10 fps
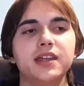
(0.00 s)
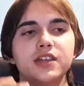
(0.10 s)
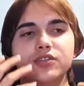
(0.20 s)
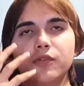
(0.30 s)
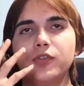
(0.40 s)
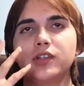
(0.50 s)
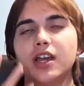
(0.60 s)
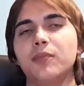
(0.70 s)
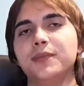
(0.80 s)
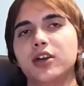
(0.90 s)
So if you could
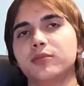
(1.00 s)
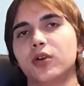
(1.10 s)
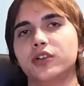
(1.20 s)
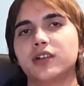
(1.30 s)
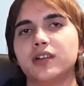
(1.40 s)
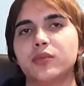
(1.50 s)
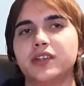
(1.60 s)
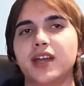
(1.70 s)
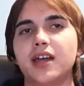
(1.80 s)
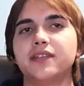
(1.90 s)
help me out monetarily
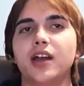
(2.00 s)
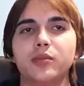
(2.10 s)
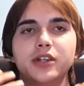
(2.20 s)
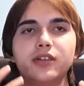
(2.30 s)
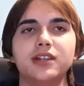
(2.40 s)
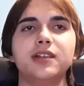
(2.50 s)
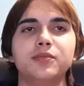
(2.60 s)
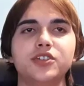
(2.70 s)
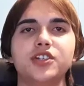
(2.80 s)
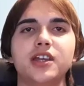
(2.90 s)
with that, that would be greatly
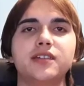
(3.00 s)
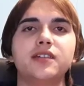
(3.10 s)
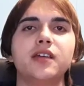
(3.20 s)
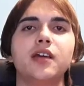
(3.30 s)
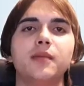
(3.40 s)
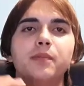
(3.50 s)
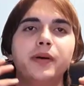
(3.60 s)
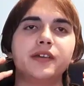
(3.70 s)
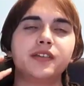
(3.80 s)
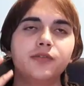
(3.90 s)
appreciated.
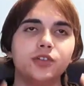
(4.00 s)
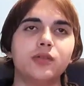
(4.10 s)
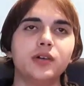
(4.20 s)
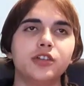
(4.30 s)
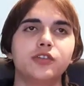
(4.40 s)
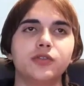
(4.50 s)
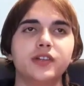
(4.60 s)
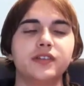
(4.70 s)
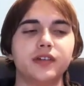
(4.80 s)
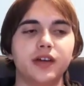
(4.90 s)
But if you don't want to do
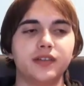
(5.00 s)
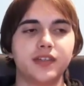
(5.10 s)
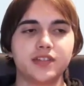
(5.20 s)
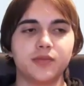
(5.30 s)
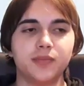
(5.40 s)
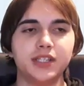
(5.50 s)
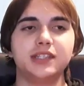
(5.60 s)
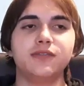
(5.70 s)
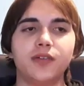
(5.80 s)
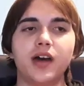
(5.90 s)
it, uh, that's
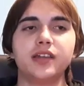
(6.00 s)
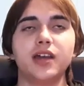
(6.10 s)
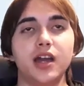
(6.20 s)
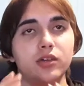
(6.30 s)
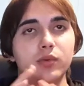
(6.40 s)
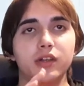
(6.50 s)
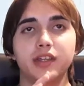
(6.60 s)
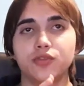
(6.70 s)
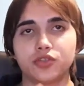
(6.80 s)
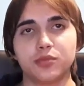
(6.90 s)
completely fine. I don't want to
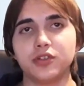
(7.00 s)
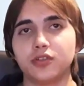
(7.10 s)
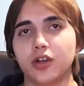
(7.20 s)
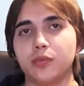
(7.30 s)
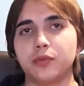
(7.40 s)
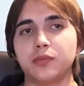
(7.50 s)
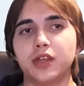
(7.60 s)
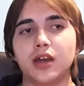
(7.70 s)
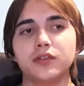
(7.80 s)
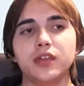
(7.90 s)
guilt trip you into helping me
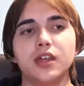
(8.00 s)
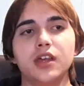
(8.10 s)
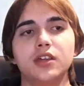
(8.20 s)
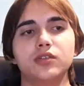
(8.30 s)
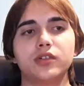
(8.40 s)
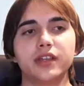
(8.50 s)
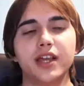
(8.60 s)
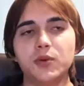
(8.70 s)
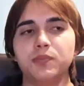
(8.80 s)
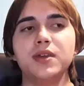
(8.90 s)
out. You can
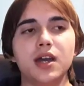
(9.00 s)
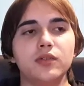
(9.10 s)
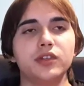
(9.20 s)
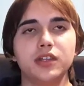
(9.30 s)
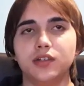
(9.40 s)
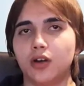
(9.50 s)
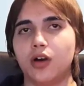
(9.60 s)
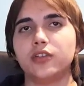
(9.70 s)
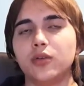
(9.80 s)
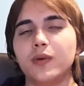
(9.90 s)
help me out in
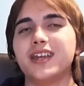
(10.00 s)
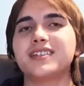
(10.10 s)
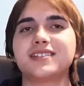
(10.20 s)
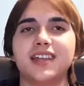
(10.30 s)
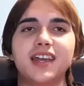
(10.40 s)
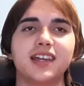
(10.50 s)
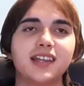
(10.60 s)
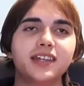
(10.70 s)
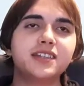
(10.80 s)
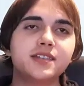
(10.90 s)
other ways, like
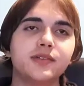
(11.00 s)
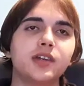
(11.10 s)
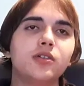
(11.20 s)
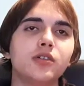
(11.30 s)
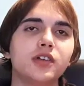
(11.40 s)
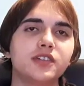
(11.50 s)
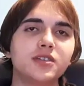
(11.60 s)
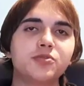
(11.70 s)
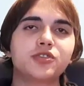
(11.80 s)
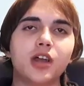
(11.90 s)
liking this video,
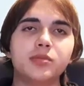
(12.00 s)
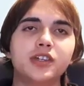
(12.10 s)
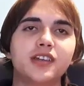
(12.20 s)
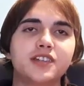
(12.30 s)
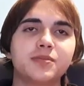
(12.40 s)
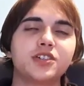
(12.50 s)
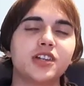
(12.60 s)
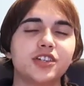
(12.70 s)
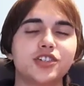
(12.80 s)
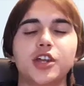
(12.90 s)
subscribing, and
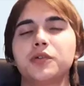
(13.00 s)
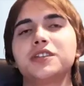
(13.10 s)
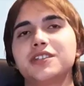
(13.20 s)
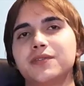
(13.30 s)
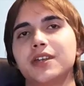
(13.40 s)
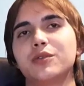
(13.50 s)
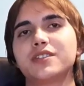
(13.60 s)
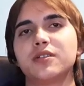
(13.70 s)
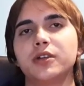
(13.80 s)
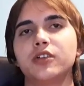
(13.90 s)
especially sharing this video with
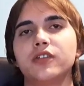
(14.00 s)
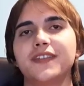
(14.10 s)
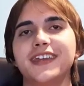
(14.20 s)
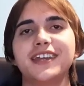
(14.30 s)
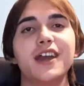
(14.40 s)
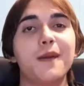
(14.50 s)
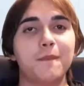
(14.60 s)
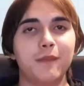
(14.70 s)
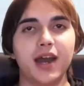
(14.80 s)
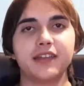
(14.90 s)
someone who you think
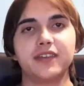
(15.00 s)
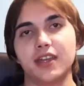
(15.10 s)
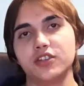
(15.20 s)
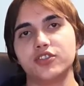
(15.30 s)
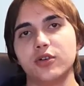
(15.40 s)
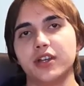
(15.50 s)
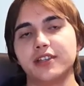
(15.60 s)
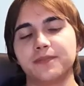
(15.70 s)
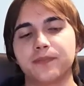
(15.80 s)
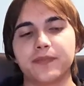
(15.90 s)
might enjoy
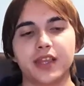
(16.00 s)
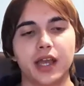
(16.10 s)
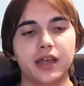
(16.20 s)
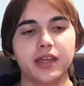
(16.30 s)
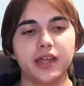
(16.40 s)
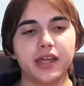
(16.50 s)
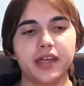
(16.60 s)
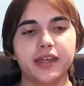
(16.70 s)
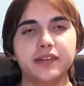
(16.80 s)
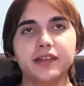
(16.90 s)
it.
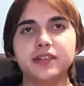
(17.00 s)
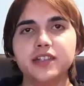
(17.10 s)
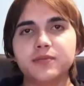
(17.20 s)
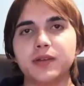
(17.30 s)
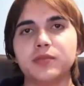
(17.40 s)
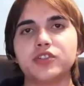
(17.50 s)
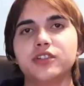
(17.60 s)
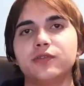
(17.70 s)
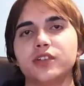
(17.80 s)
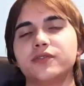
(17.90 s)
And I think that's pretty much
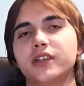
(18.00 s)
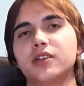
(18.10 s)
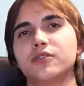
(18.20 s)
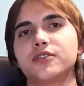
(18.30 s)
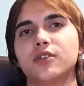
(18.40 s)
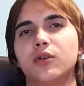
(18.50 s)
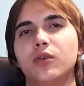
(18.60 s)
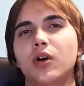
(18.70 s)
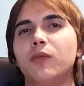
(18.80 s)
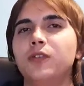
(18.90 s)
it for this video, so
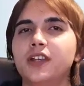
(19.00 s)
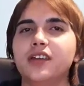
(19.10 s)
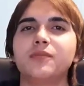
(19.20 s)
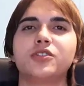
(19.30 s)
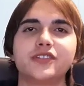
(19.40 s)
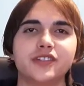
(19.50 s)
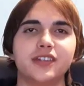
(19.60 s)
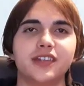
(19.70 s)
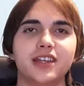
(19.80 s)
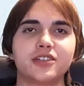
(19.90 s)
hopefully I'm gonna see you
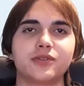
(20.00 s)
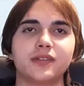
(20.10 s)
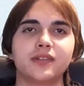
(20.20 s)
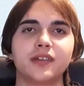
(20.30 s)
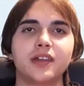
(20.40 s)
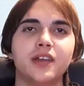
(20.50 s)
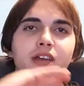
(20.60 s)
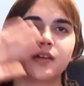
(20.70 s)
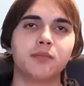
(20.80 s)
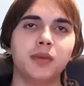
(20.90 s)
in the next one.
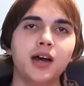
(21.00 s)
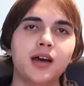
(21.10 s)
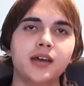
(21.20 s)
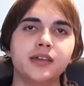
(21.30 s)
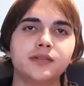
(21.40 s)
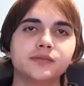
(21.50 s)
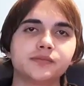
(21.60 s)
Bye!